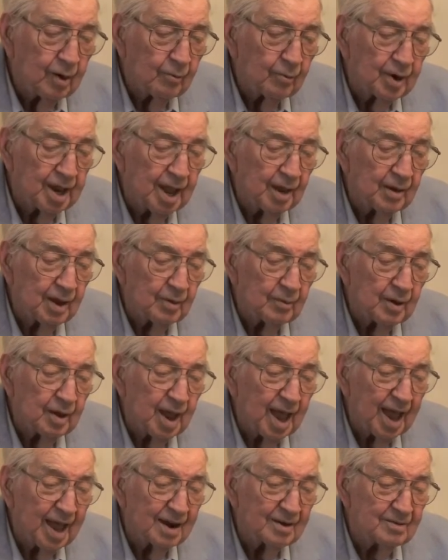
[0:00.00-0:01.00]
well, we
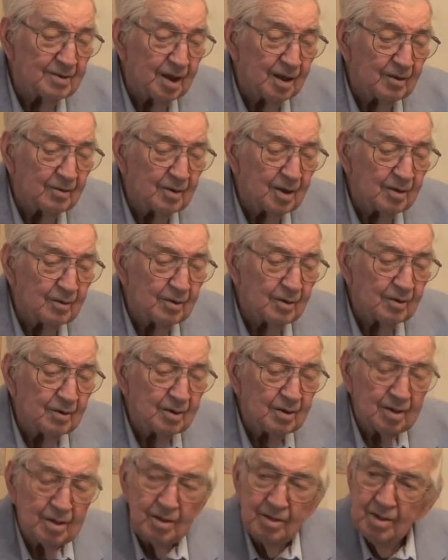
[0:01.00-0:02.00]
had
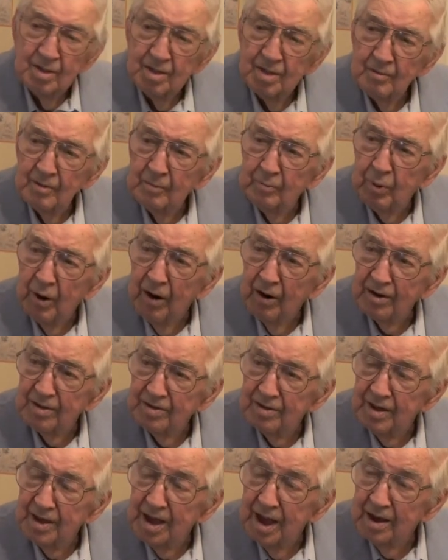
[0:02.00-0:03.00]
part
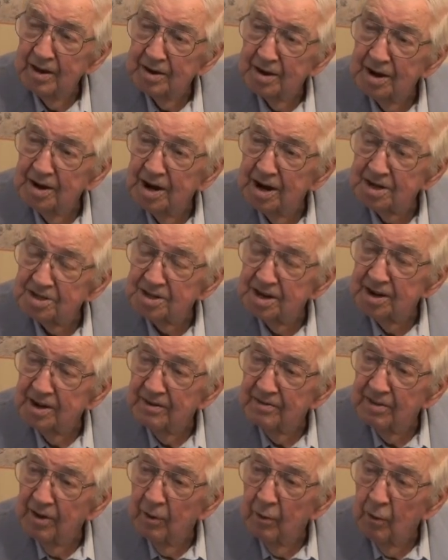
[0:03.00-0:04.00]
of the
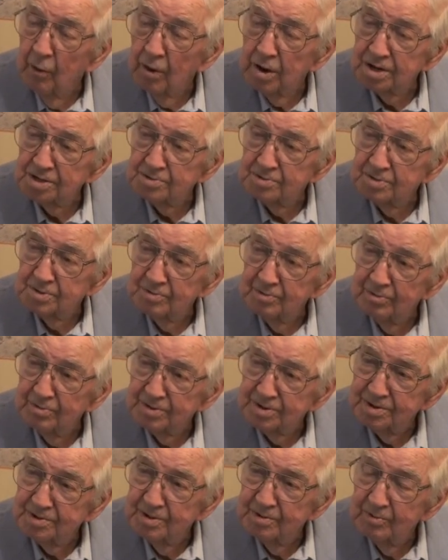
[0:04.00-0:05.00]
conditioning of the horse
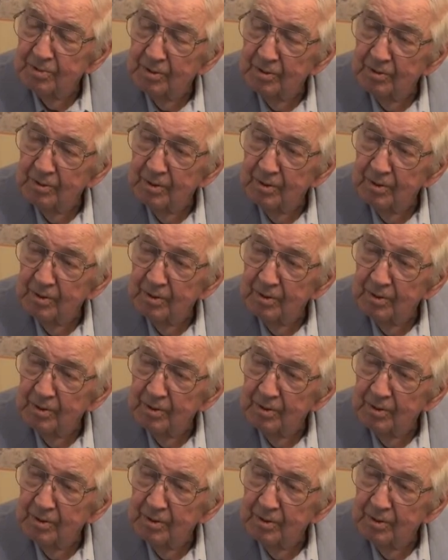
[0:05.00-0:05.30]
was